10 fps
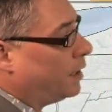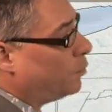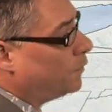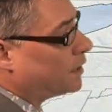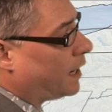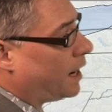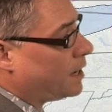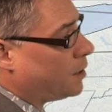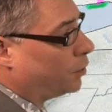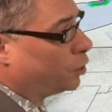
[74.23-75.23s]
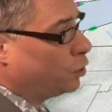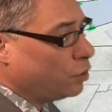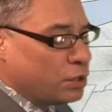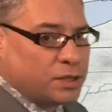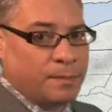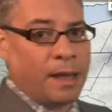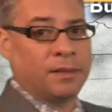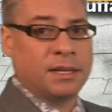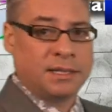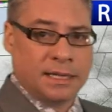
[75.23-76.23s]
Then it moves on out of here. And the good news about
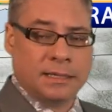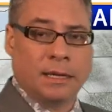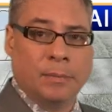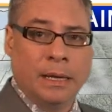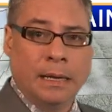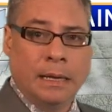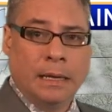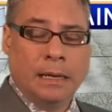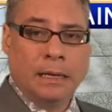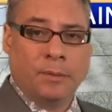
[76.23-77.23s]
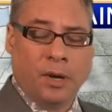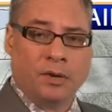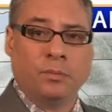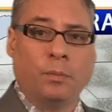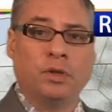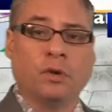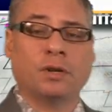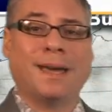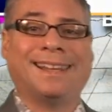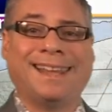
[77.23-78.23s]
this system, compared to when we talked
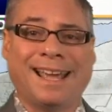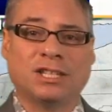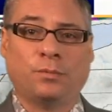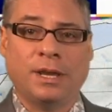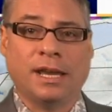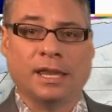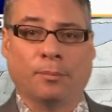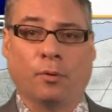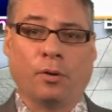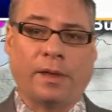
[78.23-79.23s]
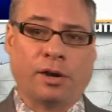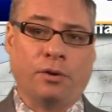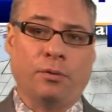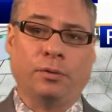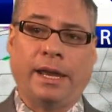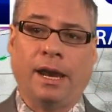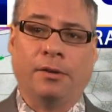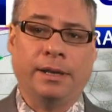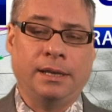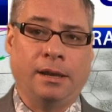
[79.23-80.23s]
about last weekend that brought all that cold
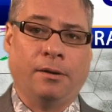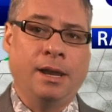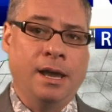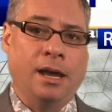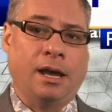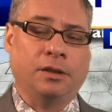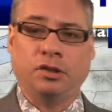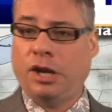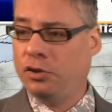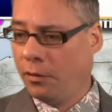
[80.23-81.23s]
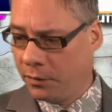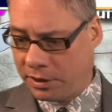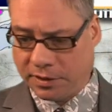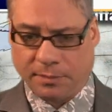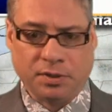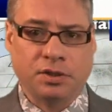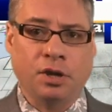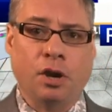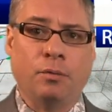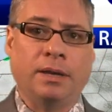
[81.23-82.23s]
air in there, the changeover to some
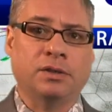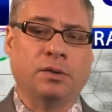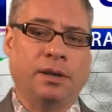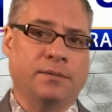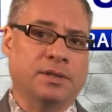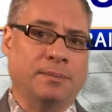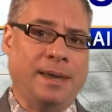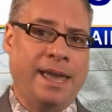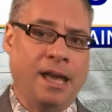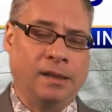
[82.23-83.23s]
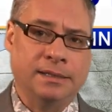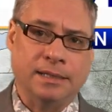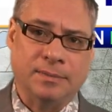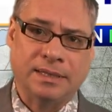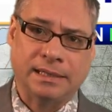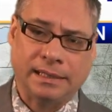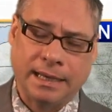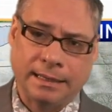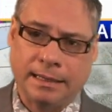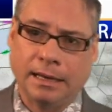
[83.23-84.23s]
snow, we saw even some hail and some
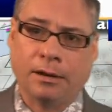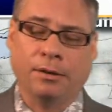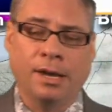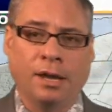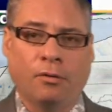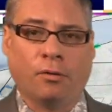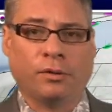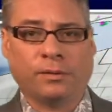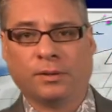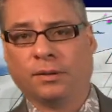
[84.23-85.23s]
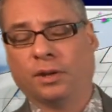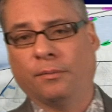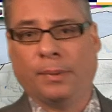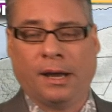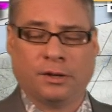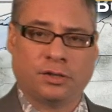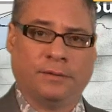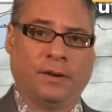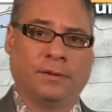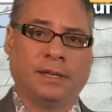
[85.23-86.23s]
sleet in there, all the kibosh
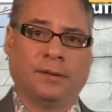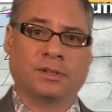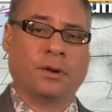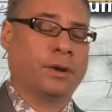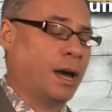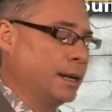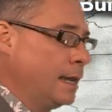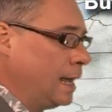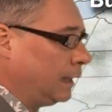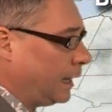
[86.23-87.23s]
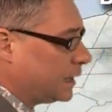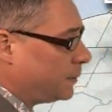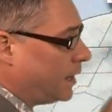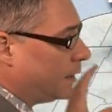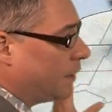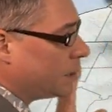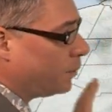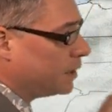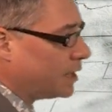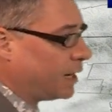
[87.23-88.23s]
of everything that was going on last week. This
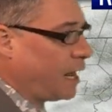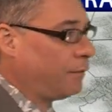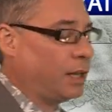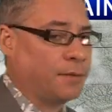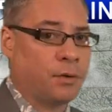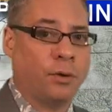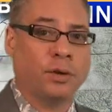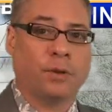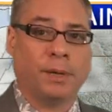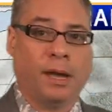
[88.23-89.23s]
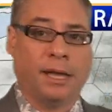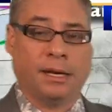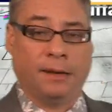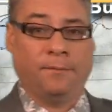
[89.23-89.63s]
one's not going to have a lot of cold air behind it.